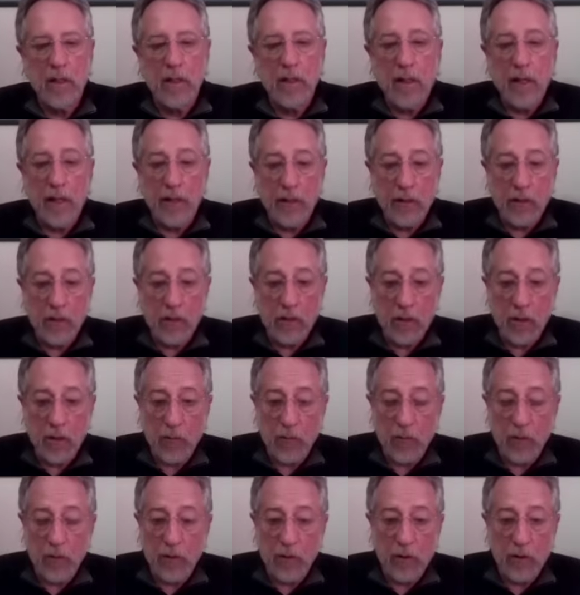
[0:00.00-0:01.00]
And there's
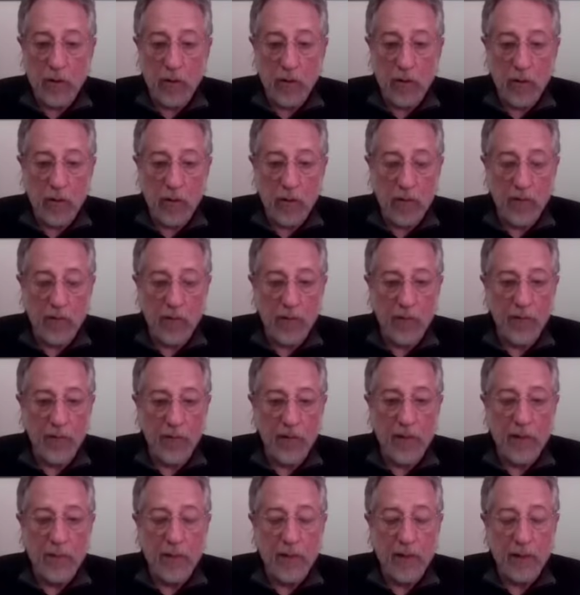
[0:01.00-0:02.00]
some really good
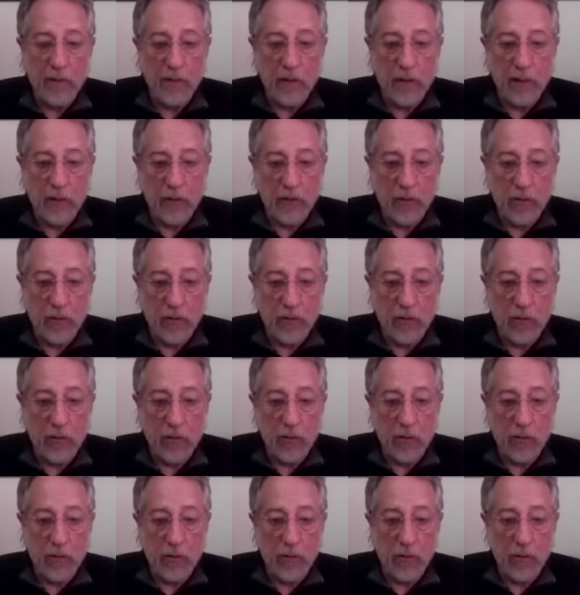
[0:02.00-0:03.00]
female teachers too.
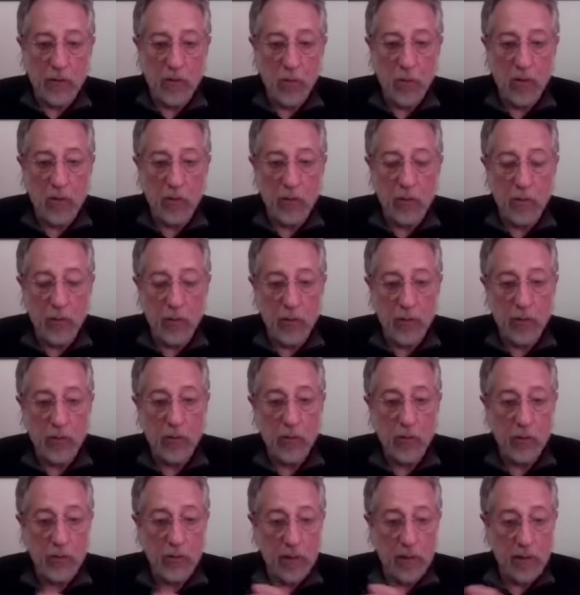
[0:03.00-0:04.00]
There's this one
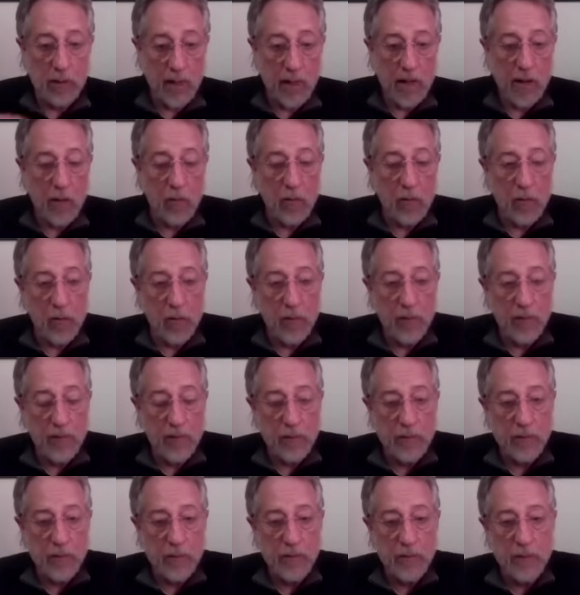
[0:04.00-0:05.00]
Buddhist woman now who I've
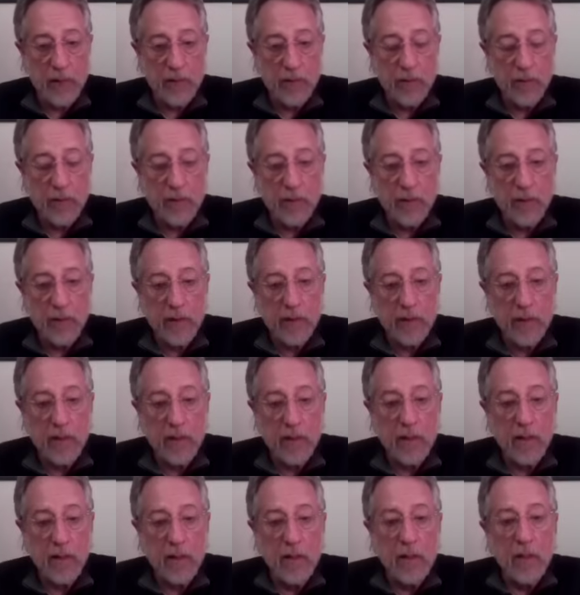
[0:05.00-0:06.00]
also met in
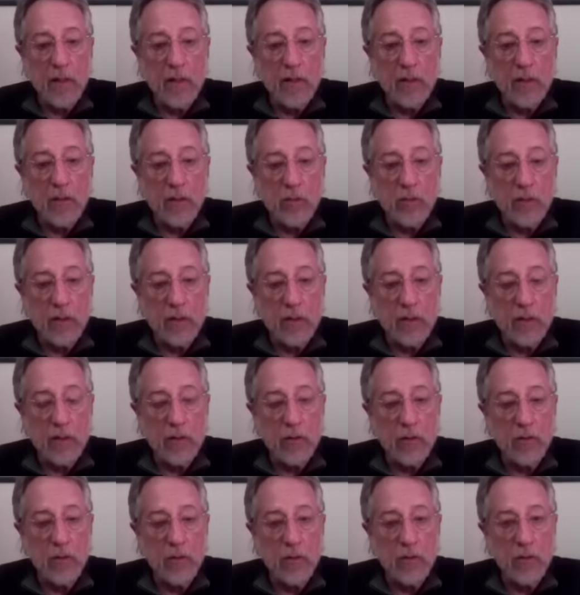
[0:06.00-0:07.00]
spirit, who teach
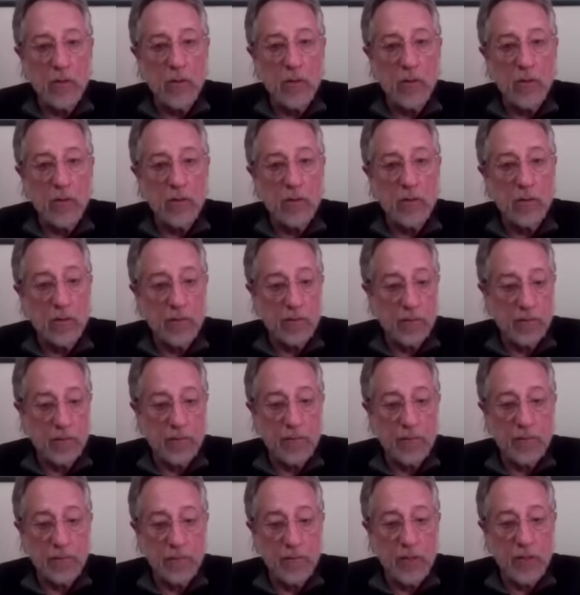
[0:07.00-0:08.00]
who who's a
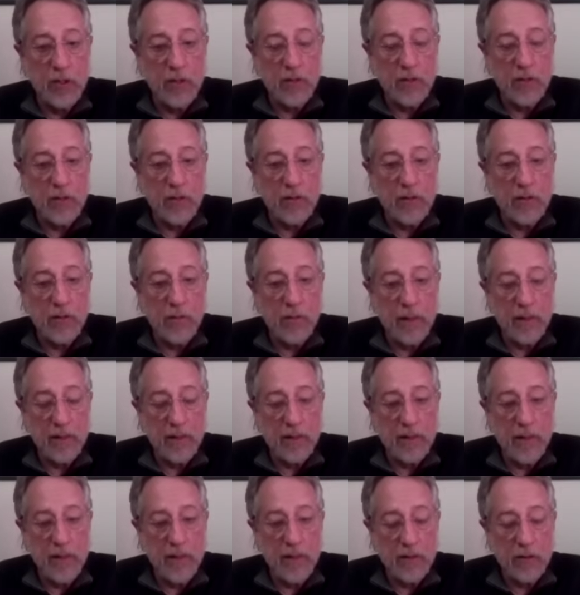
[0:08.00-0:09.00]
she teaches
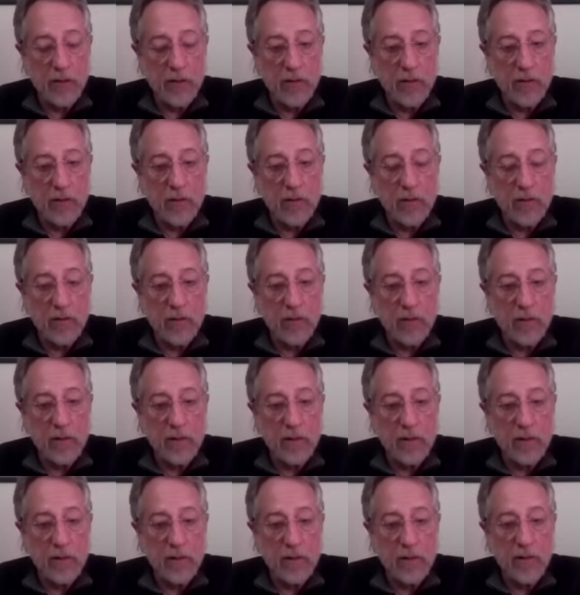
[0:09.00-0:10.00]
meditation in
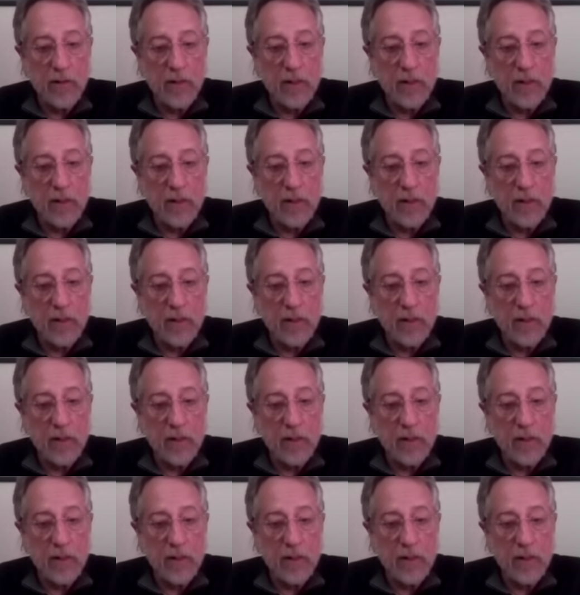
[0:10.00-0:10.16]
Australia.